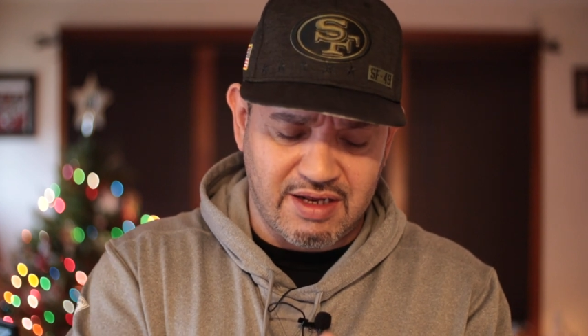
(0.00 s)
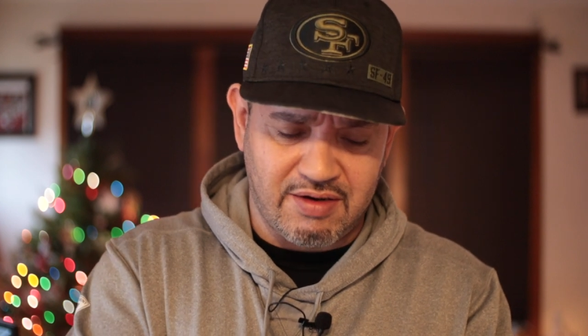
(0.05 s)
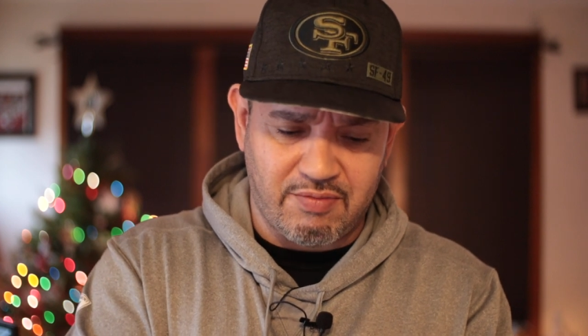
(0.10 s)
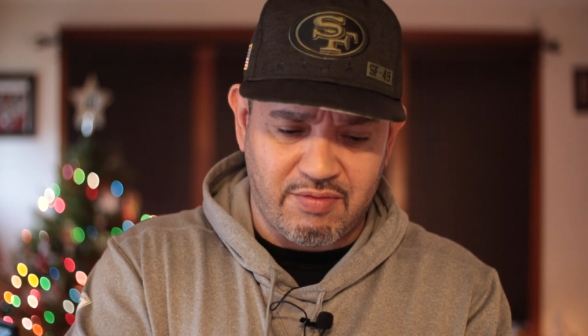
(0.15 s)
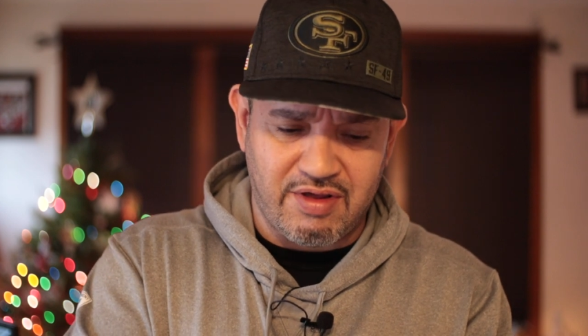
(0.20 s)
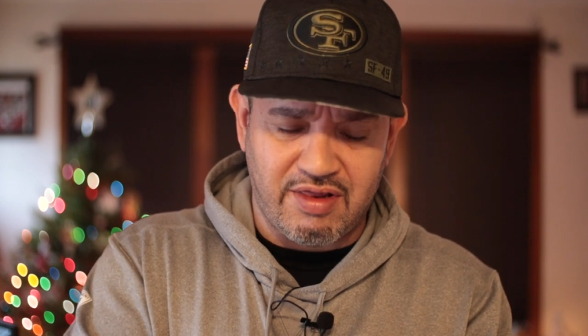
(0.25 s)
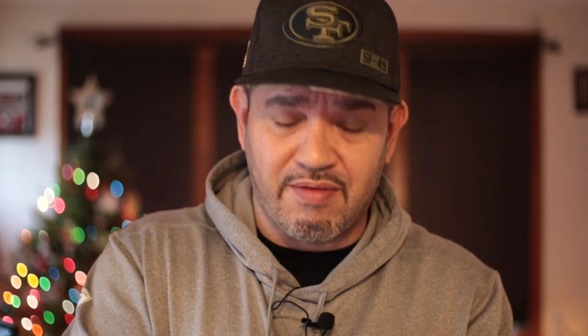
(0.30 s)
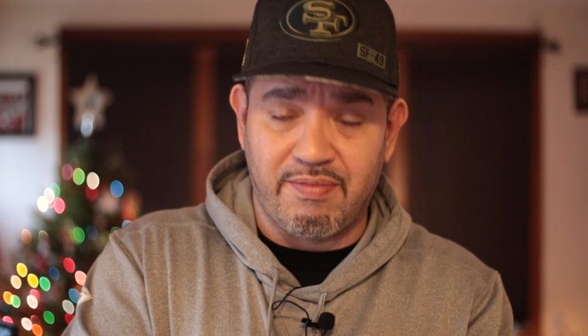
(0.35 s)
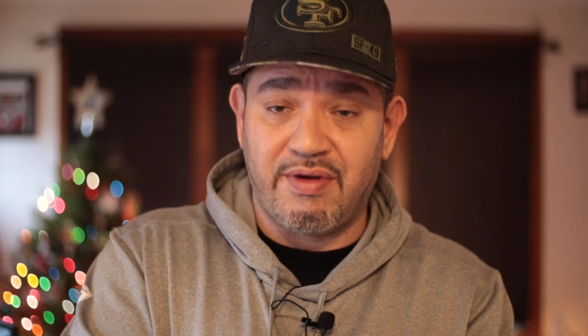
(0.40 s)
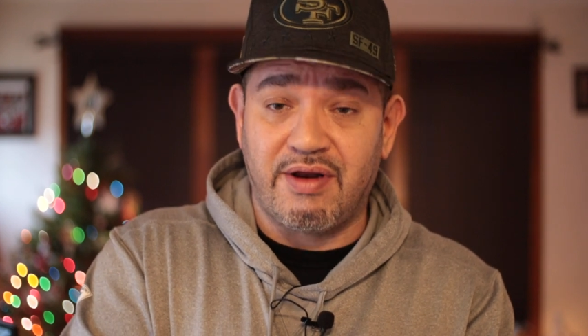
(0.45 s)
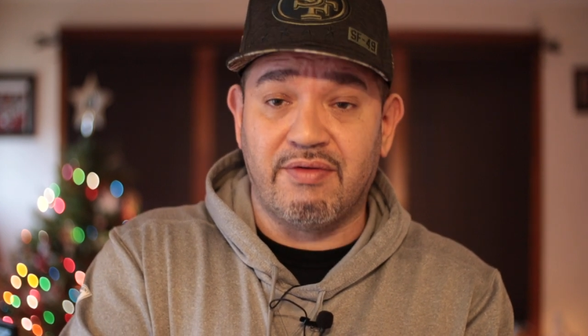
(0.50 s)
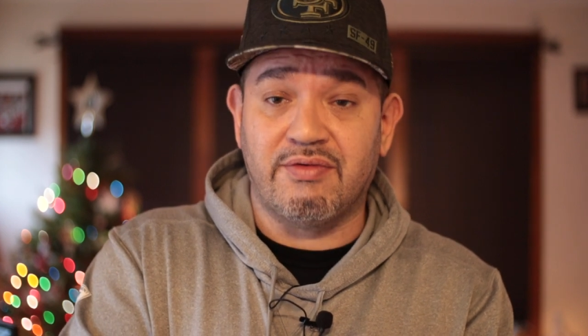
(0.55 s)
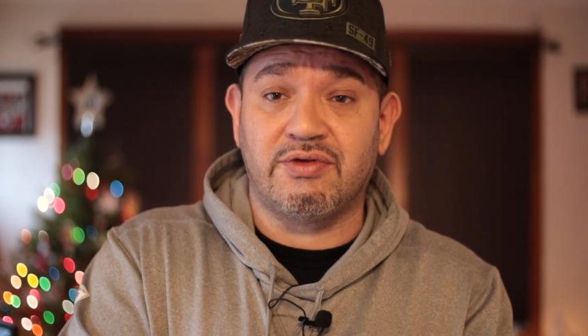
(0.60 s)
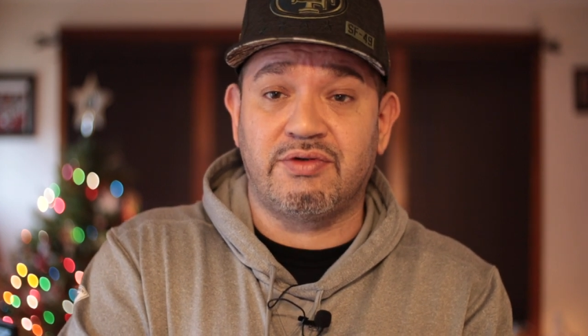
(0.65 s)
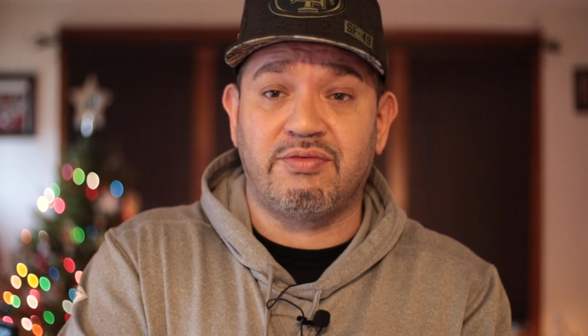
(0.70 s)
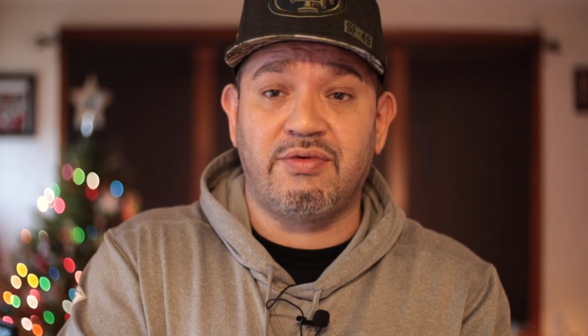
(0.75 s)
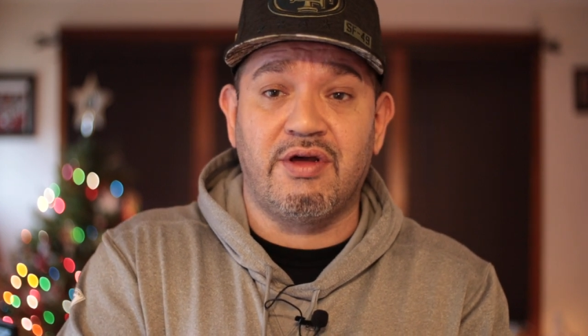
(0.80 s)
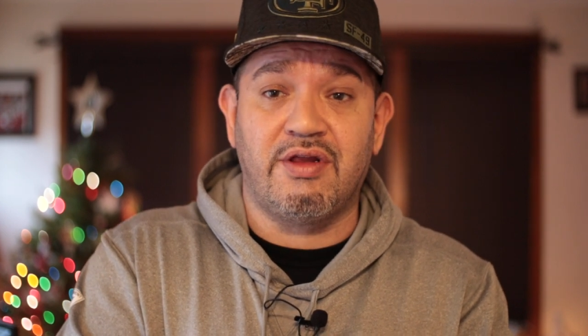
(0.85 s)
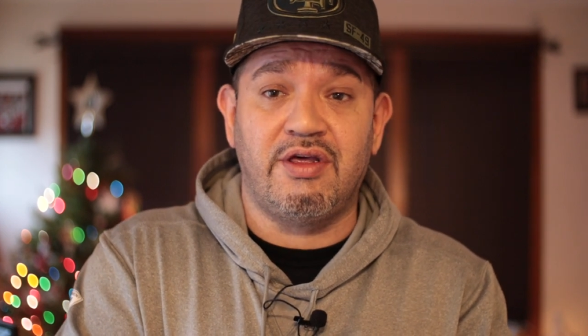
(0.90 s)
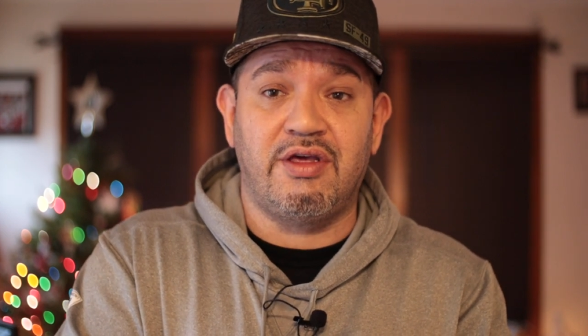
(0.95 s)
in with it, but it
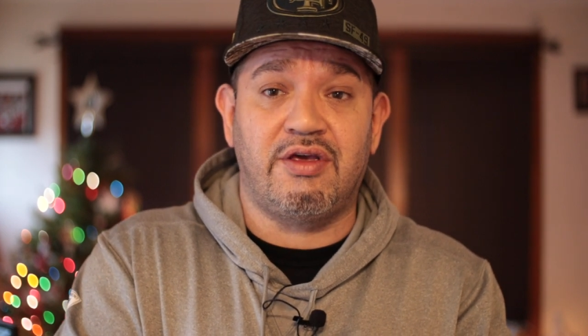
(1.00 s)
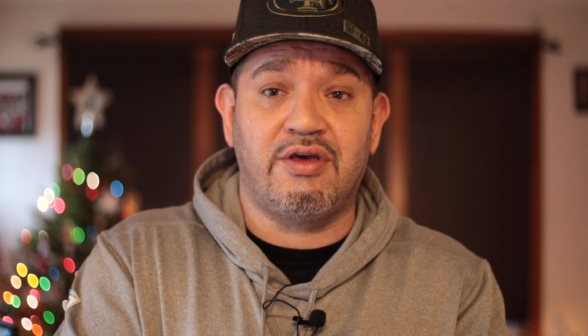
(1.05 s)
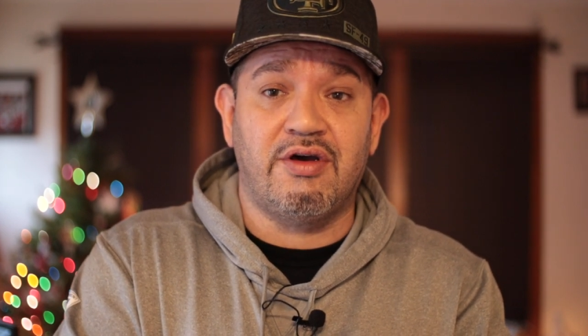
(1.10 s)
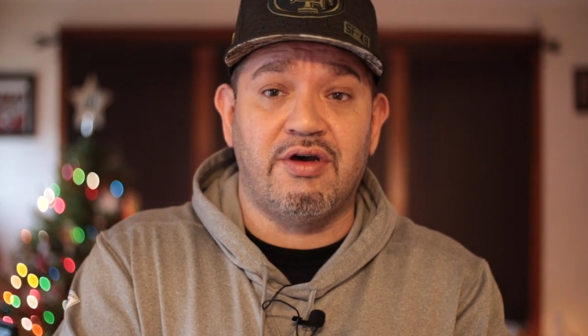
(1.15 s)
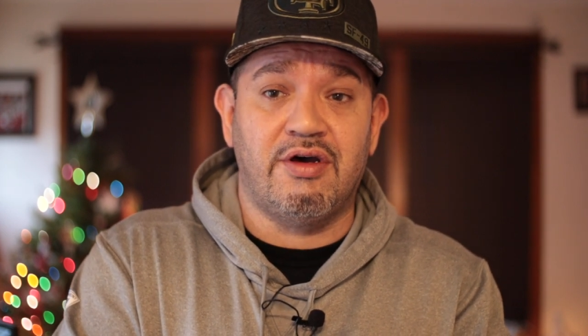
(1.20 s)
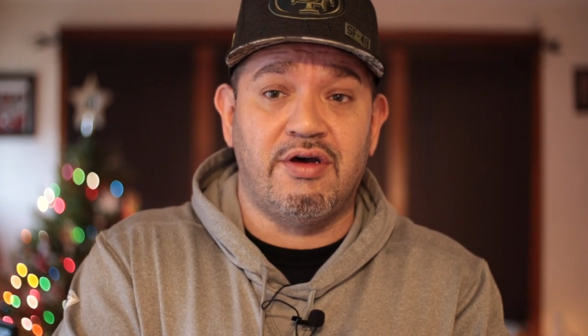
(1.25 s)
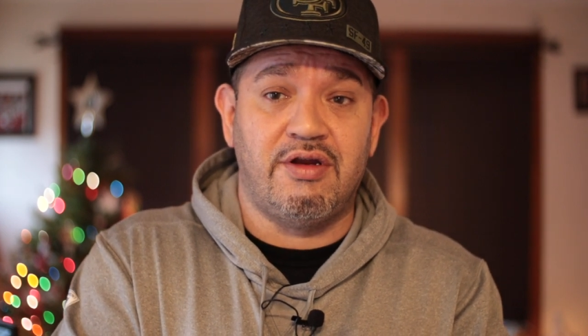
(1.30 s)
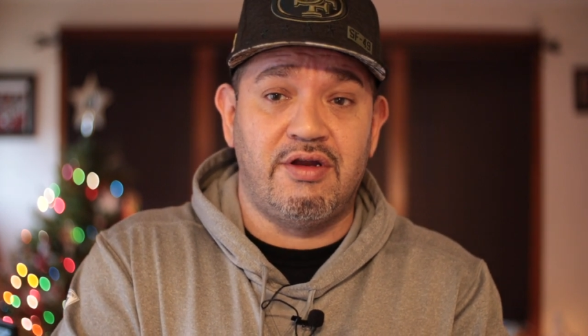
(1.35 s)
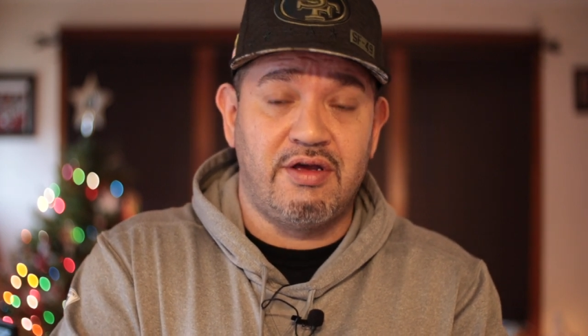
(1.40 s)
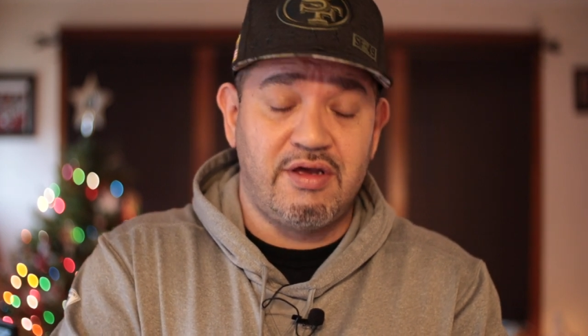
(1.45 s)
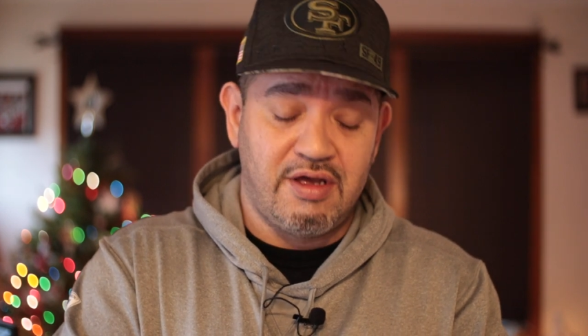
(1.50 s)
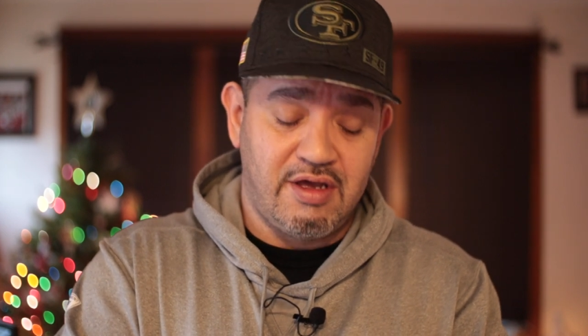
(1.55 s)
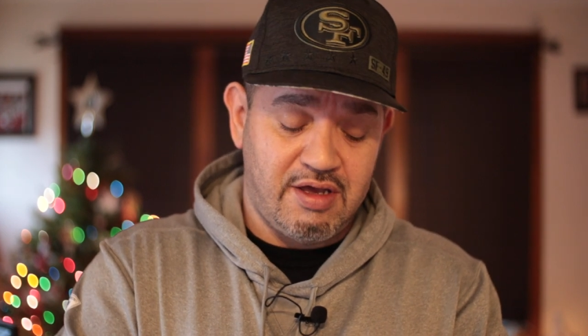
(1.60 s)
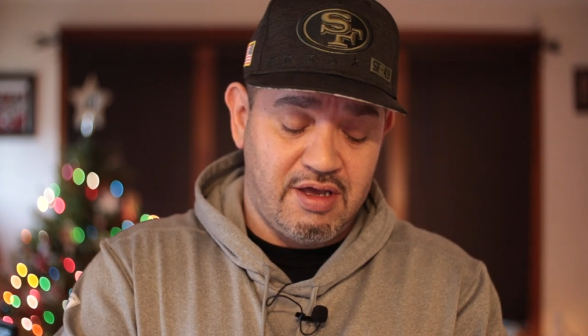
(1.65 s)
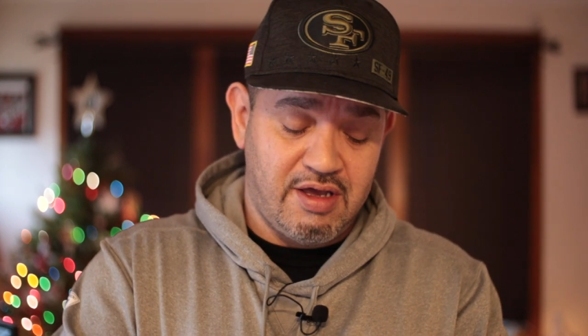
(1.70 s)
was really good.